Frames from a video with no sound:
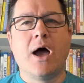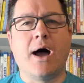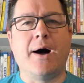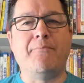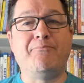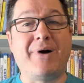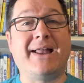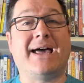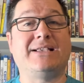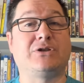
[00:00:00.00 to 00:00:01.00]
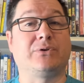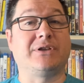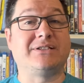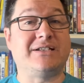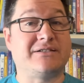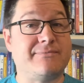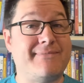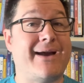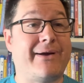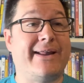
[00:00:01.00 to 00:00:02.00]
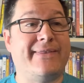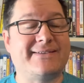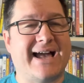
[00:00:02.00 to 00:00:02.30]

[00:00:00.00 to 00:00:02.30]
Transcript: um, but I certainly see some merit in this.